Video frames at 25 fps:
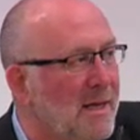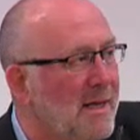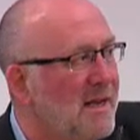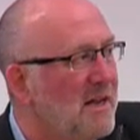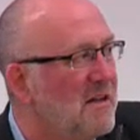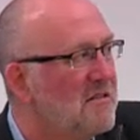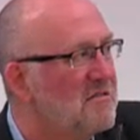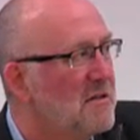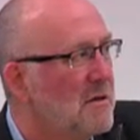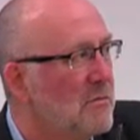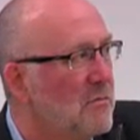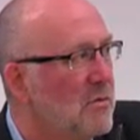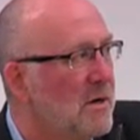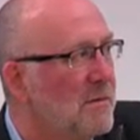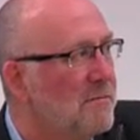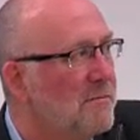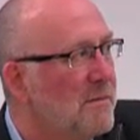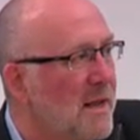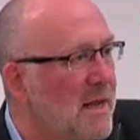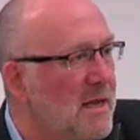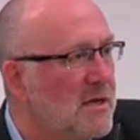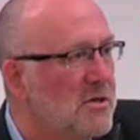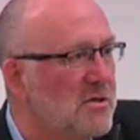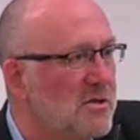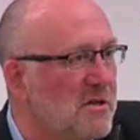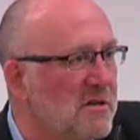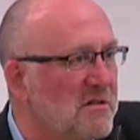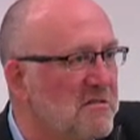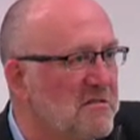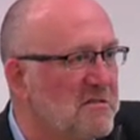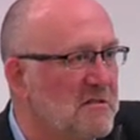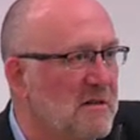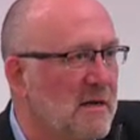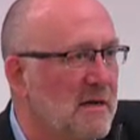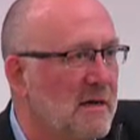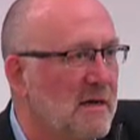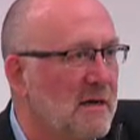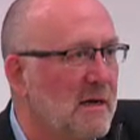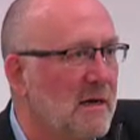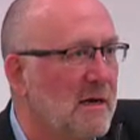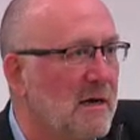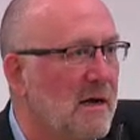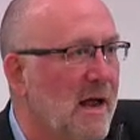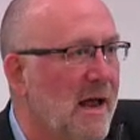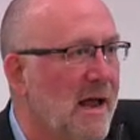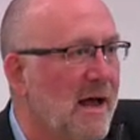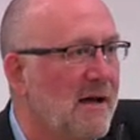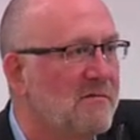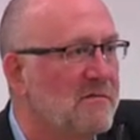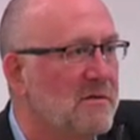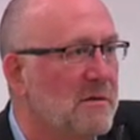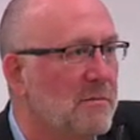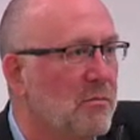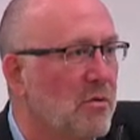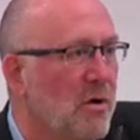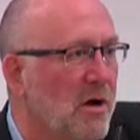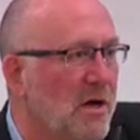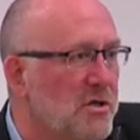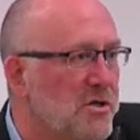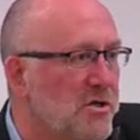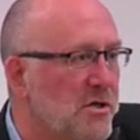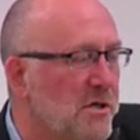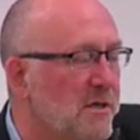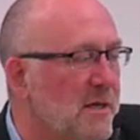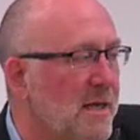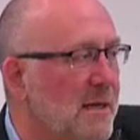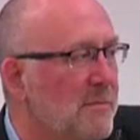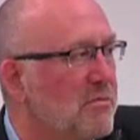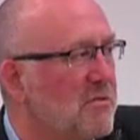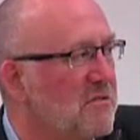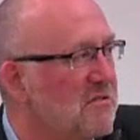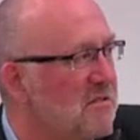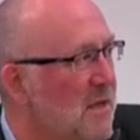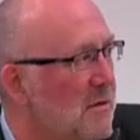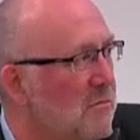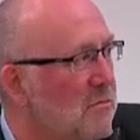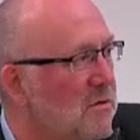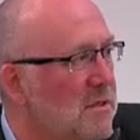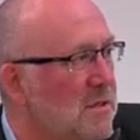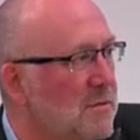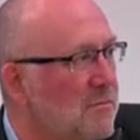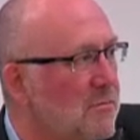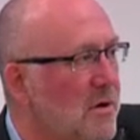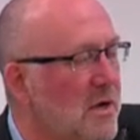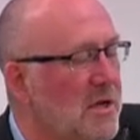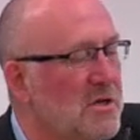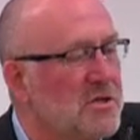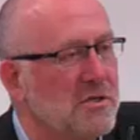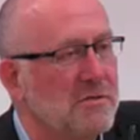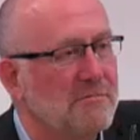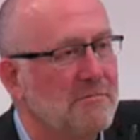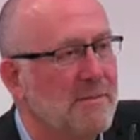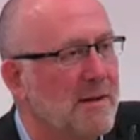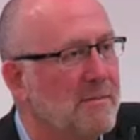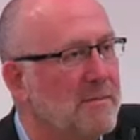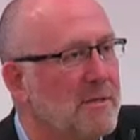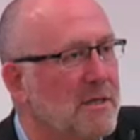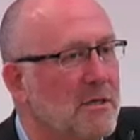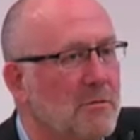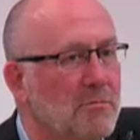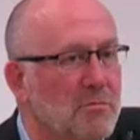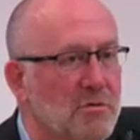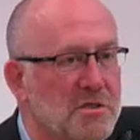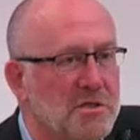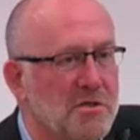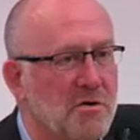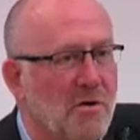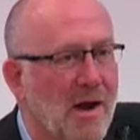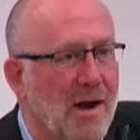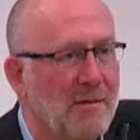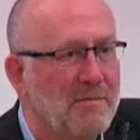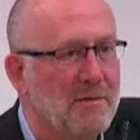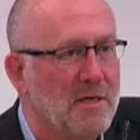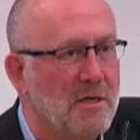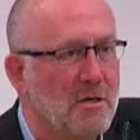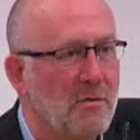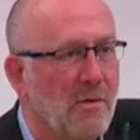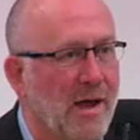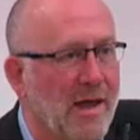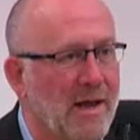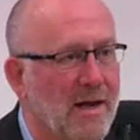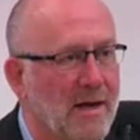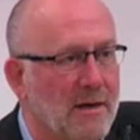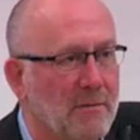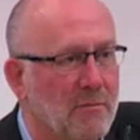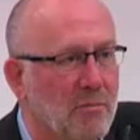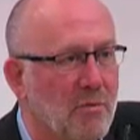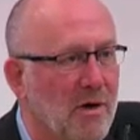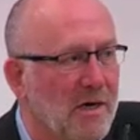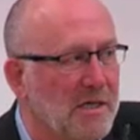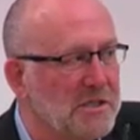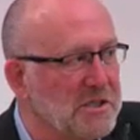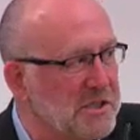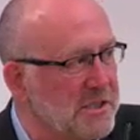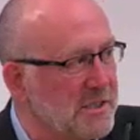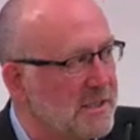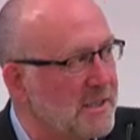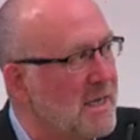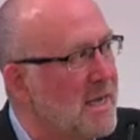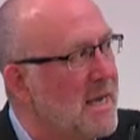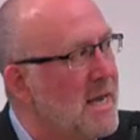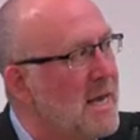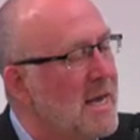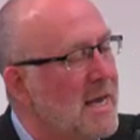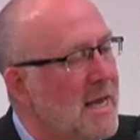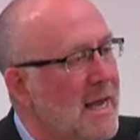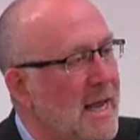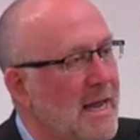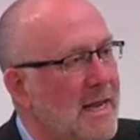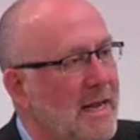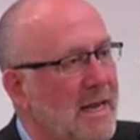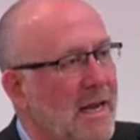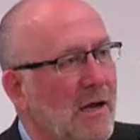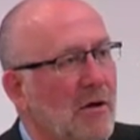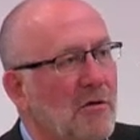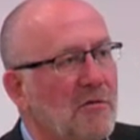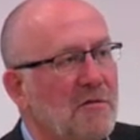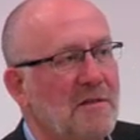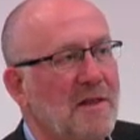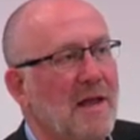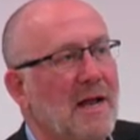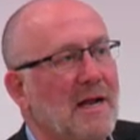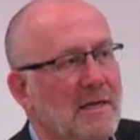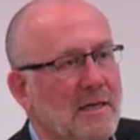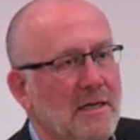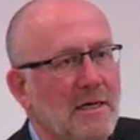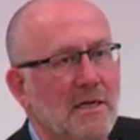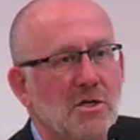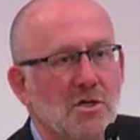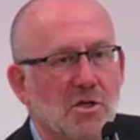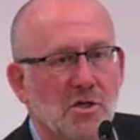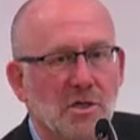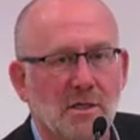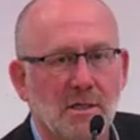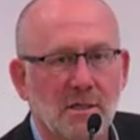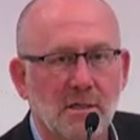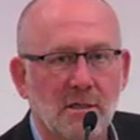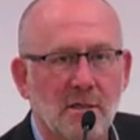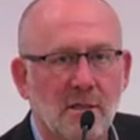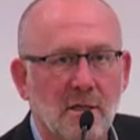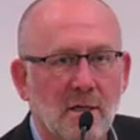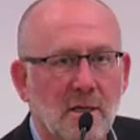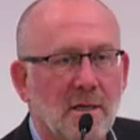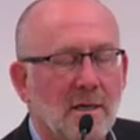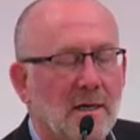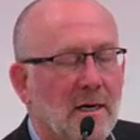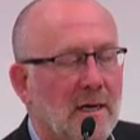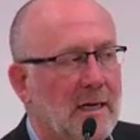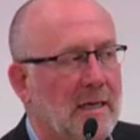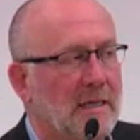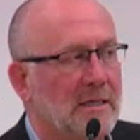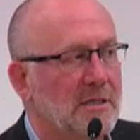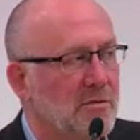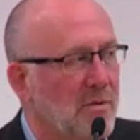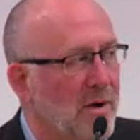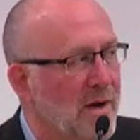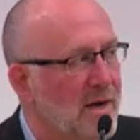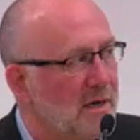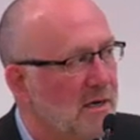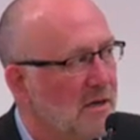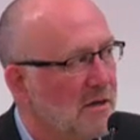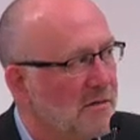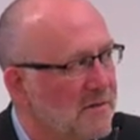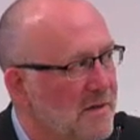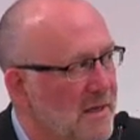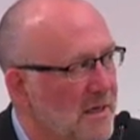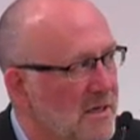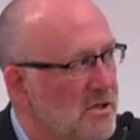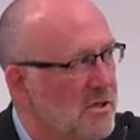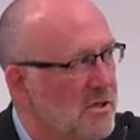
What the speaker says: is that when patients have depression, they present with depression, maybe they're prescribed a new antidepressant, a health technician, trained health